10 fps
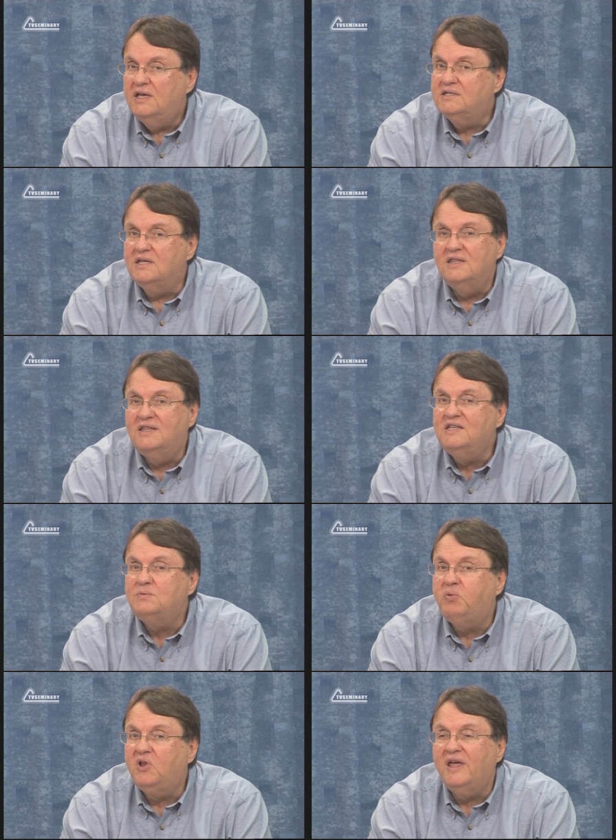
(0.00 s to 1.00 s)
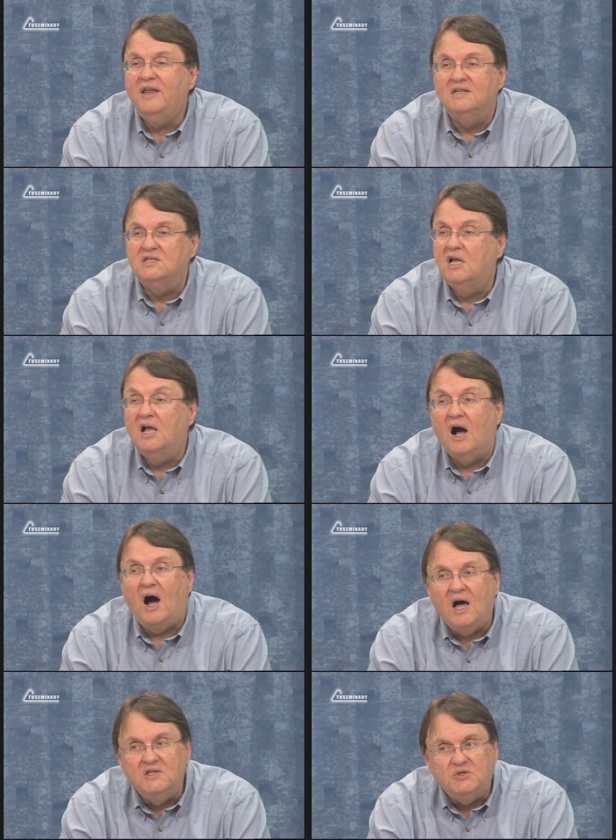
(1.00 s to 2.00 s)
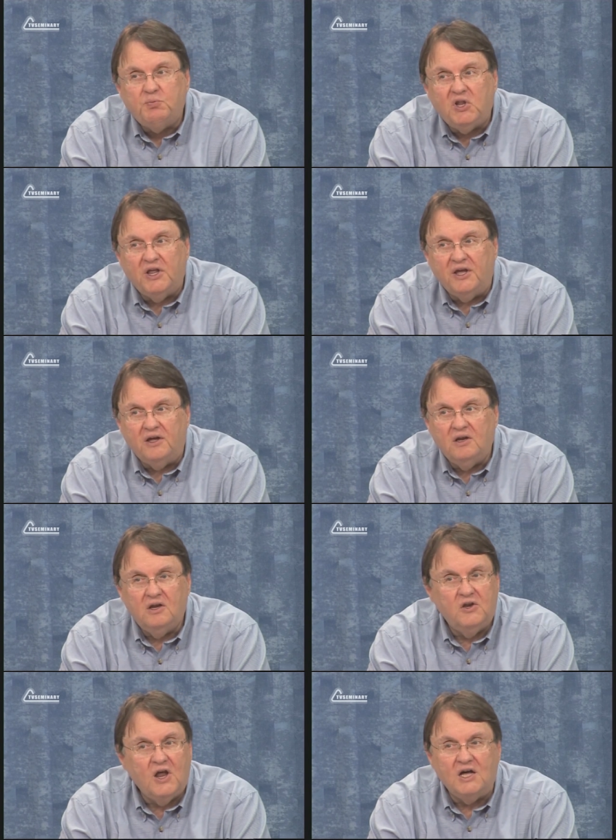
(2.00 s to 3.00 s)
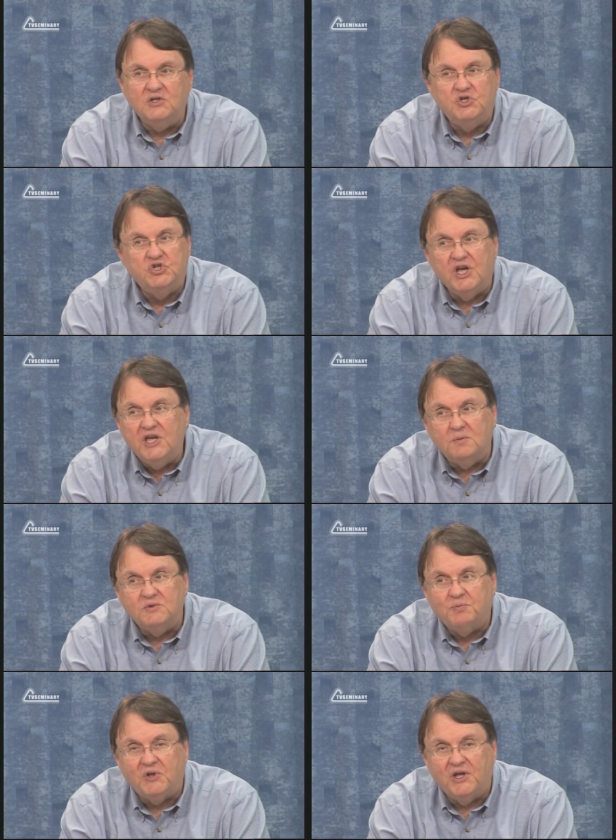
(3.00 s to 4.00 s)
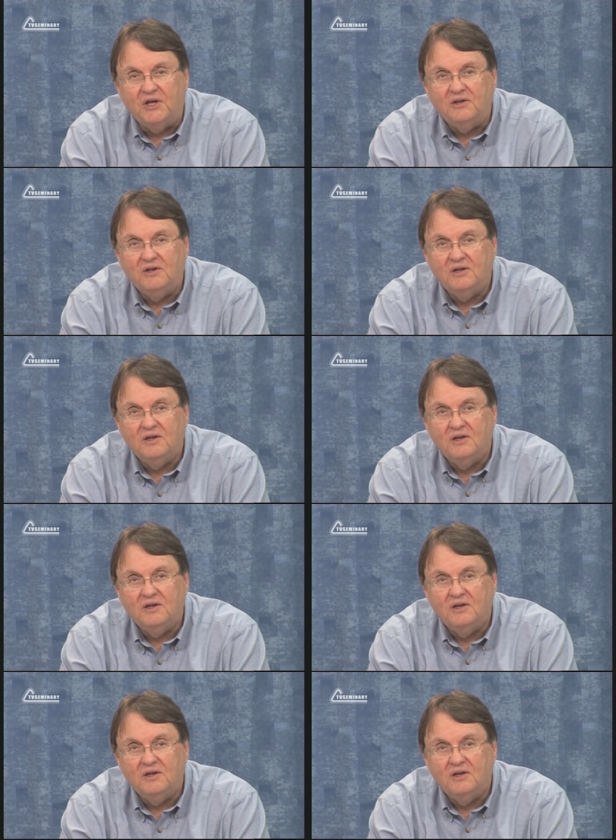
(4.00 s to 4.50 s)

is that this plan is God's plan, not Jacob's plan.